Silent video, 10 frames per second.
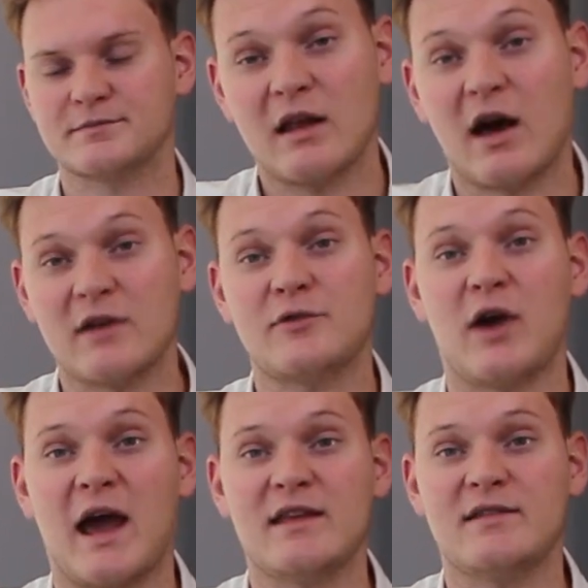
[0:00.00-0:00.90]
Now as
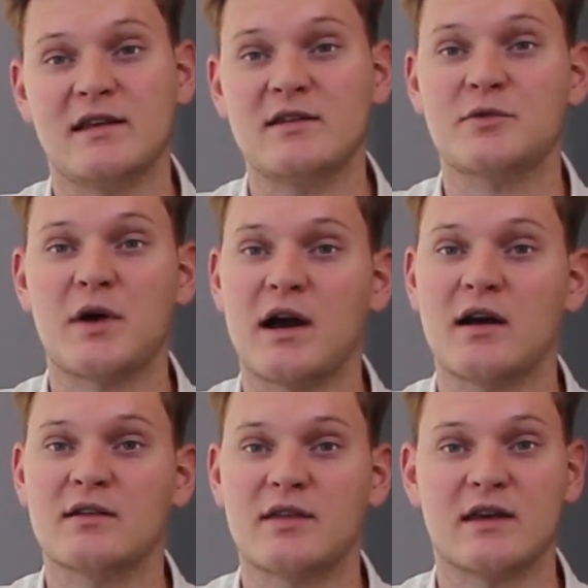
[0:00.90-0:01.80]
for ads, this is
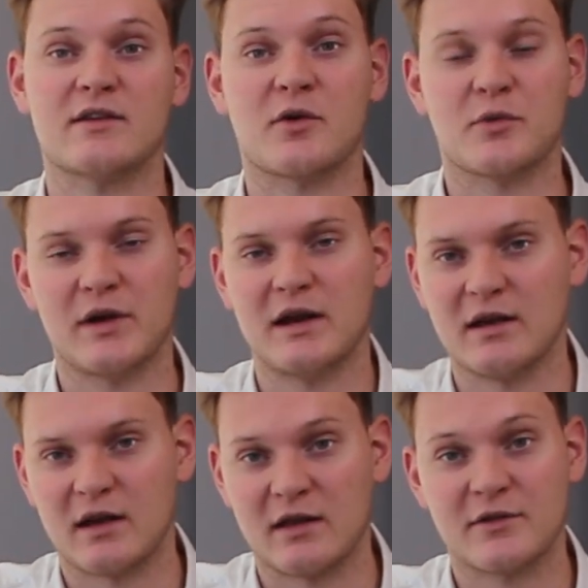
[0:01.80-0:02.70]
where things are
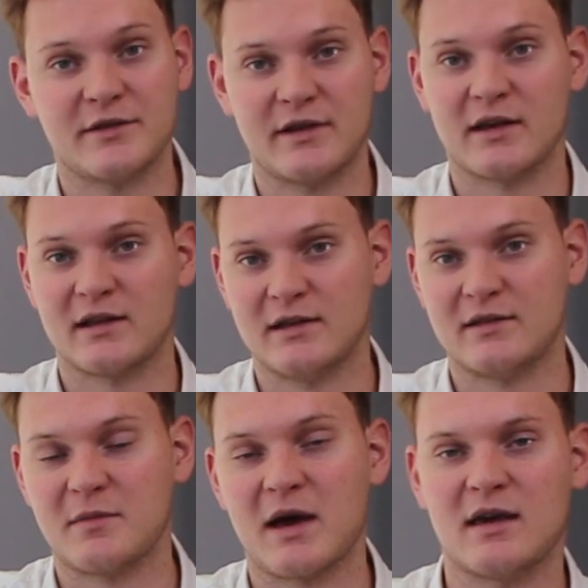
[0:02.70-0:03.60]
really interesting, at
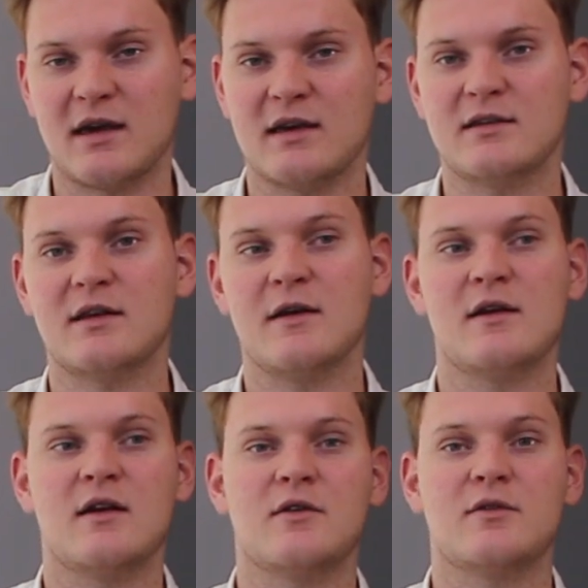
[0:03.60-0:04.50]
least in my case.
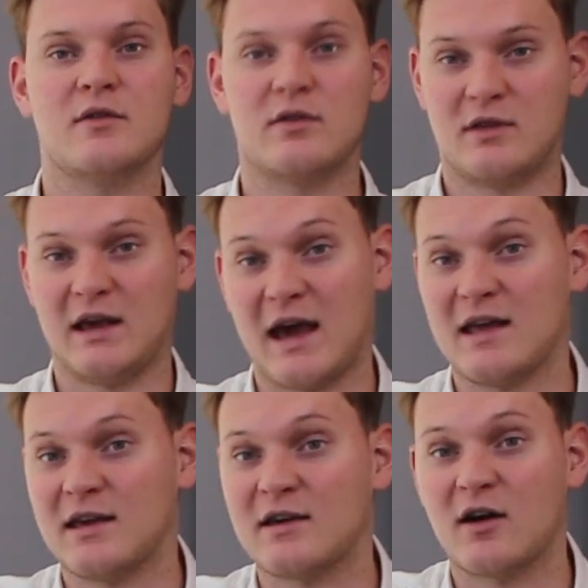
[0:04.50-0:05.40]
The
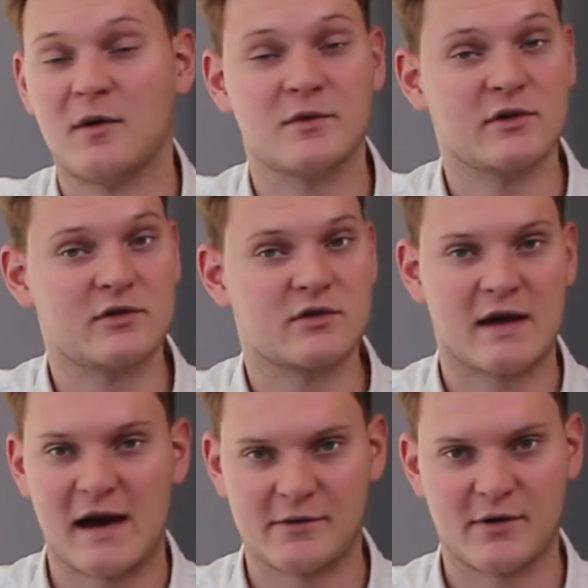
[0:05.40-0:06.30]
ad income just
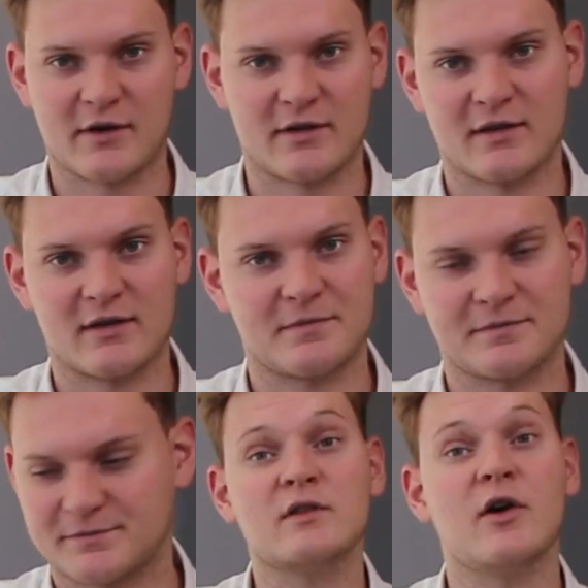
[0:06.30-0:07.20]
skyrocketed.
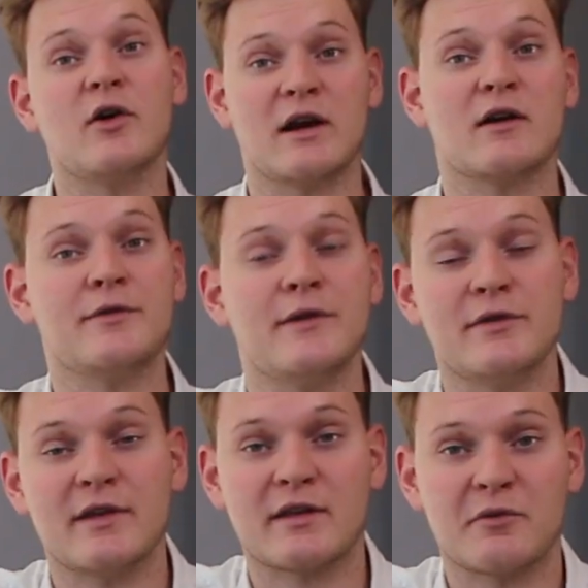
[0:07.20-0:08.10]
So there are a few
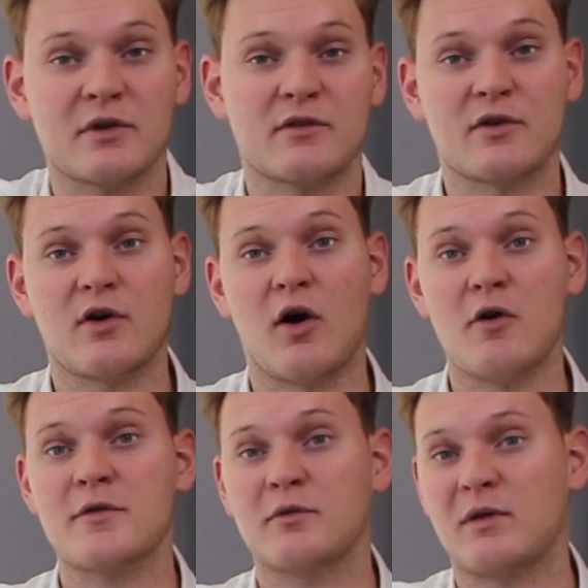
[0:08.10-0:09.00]
things I wanted to go
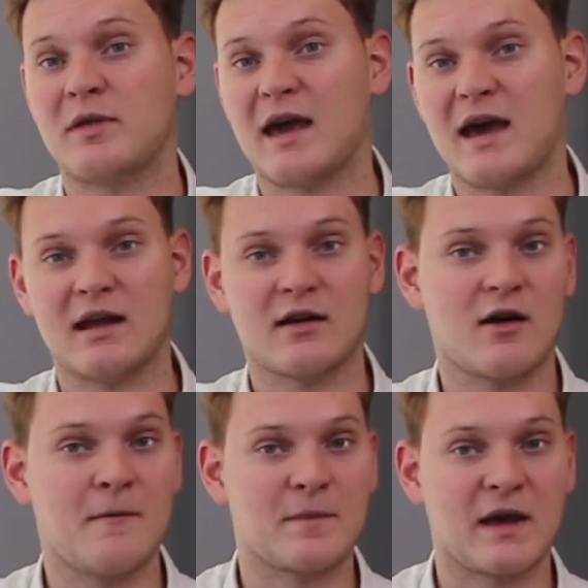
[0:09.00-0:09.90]
over with the ad
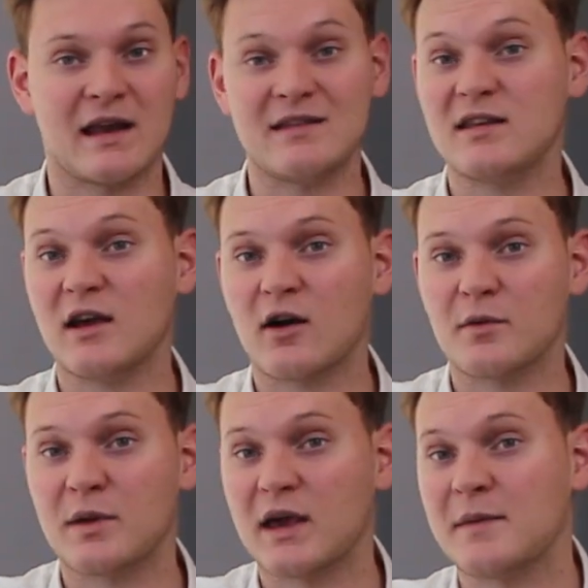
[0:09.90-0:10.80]
income, and that's the
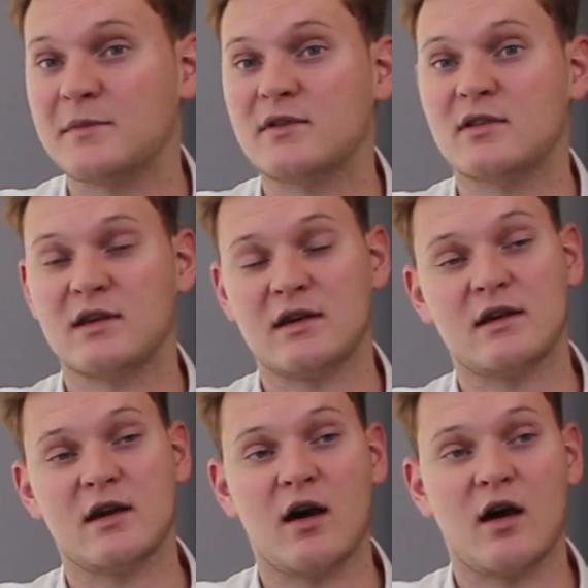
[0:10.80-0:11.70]
RPMs,
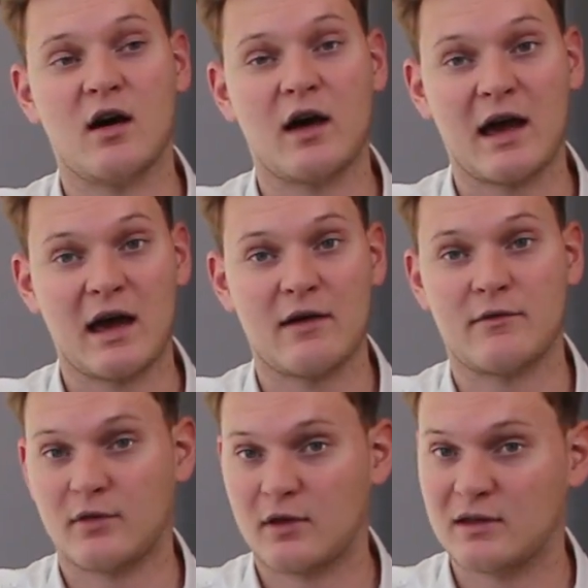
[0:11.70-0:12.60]

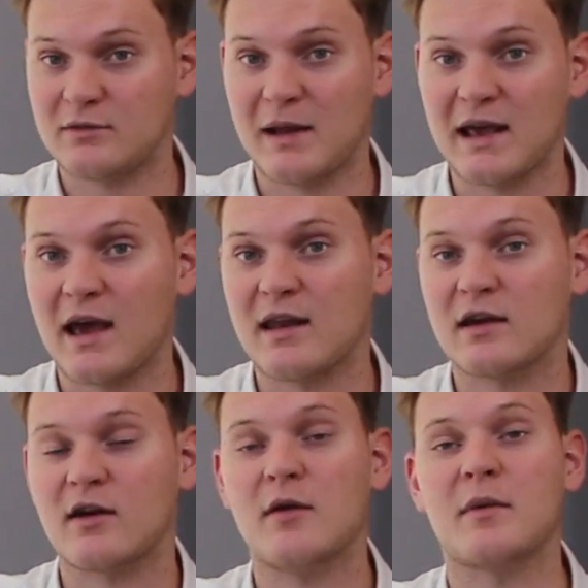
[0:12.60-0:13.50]
the display ad
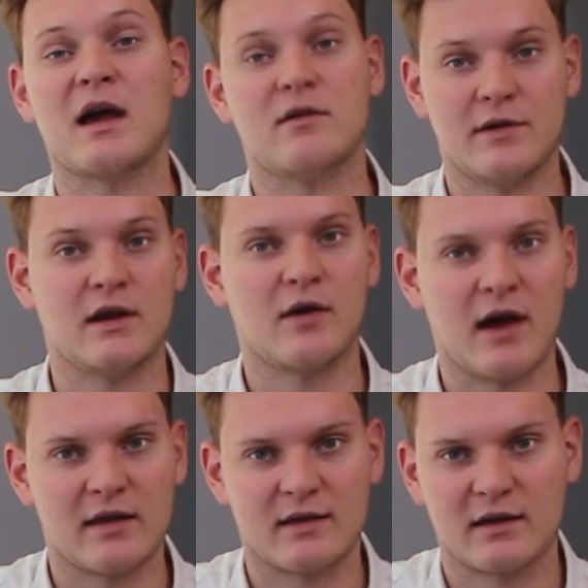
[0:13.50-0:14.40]
income and video
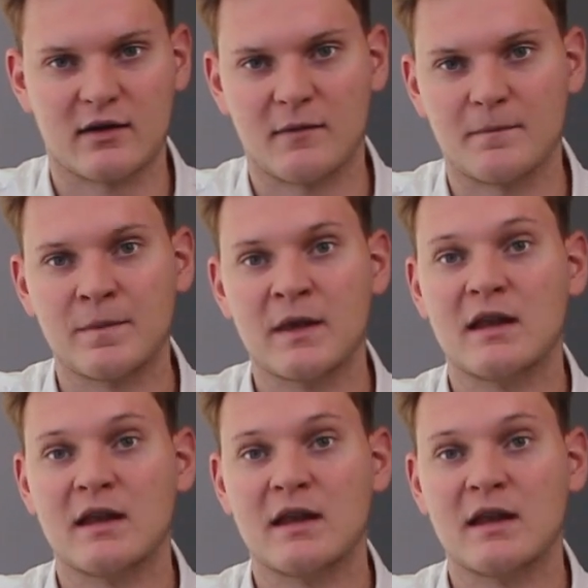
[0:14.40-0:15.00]
ad income.